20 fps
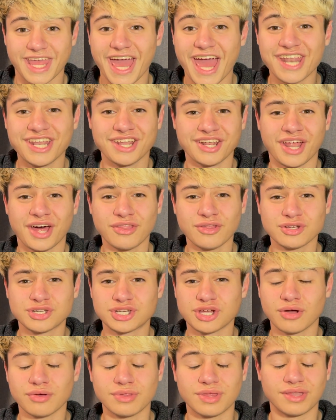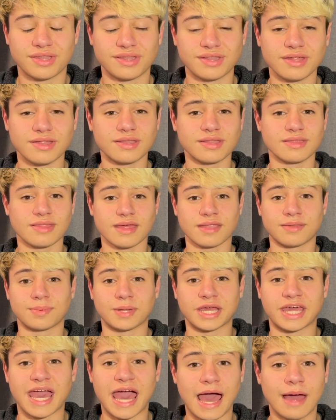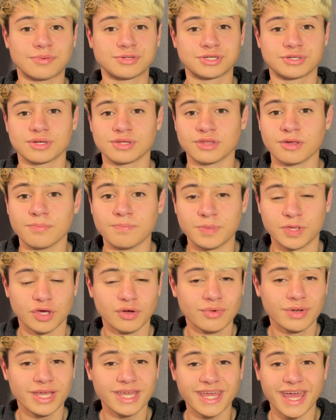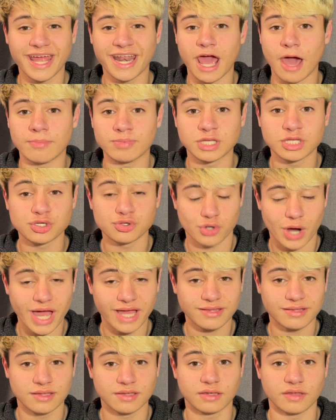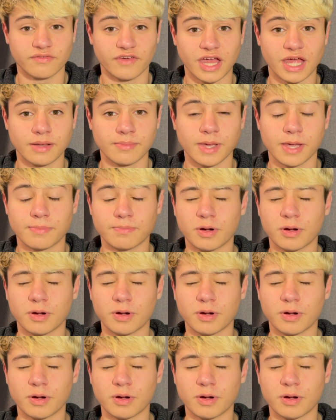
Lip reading: And another show this season that's been capturing the beauty and abstractness of anime